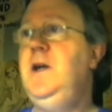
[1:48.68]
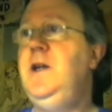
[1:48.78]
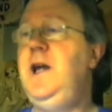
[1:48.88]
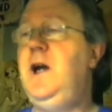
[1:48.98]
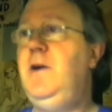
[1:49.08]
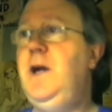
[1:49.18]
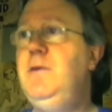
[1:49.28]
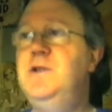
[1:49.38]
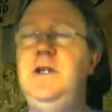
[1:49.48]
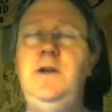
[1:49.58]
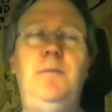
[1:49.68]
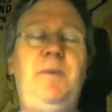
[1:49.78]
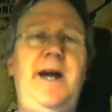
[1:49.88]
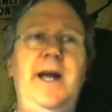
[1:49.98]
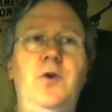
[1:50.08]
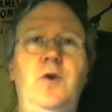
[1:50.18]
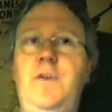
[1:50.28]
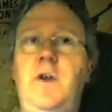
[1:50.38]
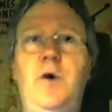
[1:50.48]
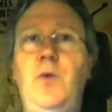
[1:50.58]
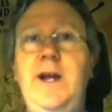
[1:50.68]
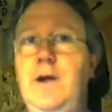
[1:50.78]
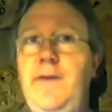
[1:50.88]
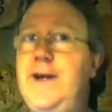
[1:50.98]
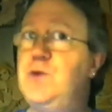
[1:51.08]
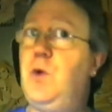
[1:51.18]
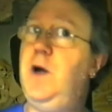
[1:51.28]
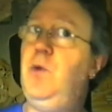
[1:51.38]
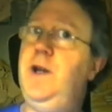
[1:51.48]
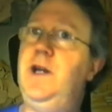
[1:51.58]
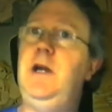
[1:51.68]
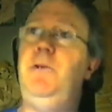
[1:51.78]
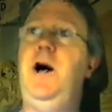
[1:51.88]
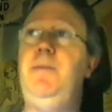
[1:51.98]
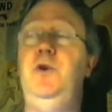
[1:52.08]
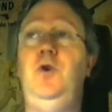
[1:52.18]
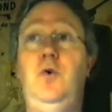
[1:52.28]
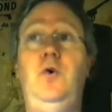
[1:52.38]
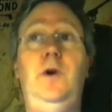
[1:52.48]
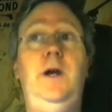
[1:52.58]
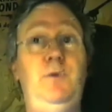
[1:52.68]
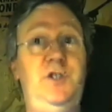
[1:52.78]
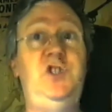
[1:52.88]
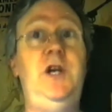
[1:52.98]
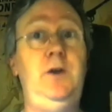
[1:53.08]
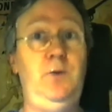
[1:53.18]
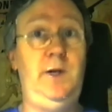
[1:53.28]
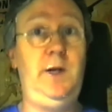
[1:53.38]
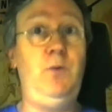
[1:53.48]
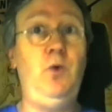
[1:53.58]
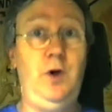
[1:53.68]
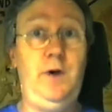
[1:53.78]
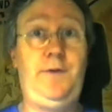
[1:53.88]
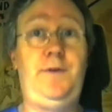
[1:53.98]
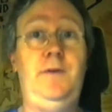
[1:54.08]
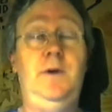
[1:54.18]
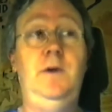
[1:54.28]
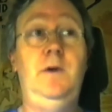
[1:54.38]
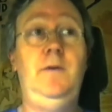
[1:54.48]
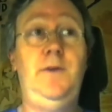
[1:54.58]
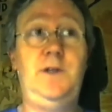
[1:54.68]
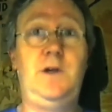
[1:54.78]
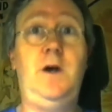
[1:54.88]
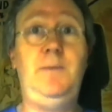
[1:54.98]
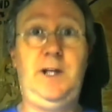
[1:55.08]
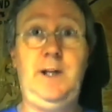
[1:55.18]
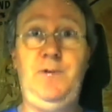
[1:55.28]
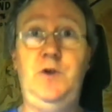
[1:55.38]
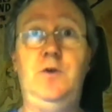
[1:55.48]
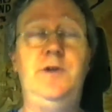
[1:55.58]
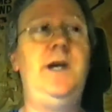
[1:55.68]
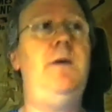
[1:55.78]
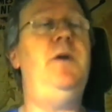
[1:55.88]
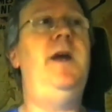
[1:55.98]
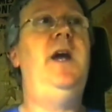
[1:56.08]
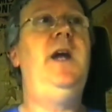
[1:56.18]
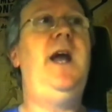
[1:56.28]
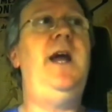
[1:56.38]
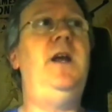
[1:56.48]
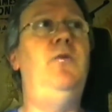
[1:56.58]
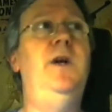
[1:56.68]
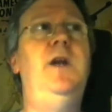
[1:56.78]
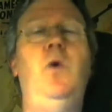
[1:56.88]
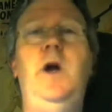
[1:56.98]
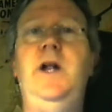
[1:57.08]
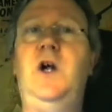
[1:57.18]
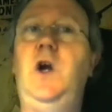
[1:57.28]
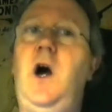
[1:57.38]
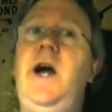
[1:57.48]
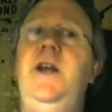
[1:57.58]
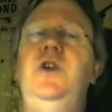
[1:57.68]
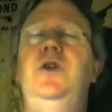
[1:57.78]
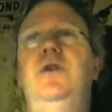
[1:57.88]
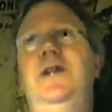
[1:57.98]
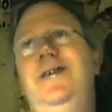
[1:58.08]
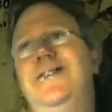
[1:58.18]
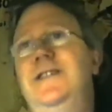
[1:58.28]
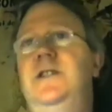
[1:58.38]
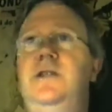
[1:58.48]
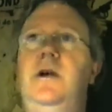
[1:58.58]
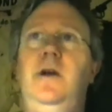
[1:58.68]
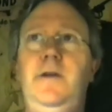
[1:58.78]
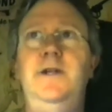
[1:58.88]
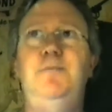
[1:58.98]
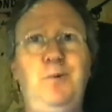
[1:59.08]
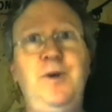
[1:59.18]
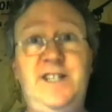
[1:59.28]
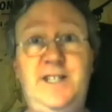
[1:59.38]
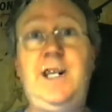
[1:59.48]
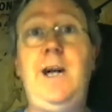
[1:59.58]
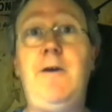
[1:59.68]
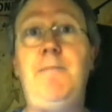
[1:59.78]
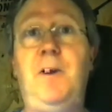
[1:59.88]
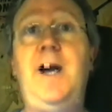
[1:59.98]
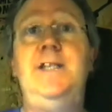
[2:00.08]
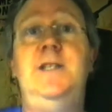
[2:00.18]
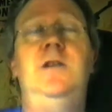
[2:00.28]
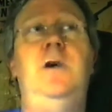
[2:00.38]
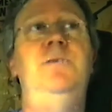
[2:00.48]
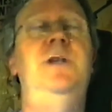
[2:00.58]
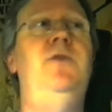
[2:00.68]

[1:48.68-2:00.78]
Now, he was either paying an awful lot of rent and that's why he wanted to keep it open, or it was genuinely worth the time to keep the doors open. And he really wanted a guy to do it because it's a pretty scary place at times.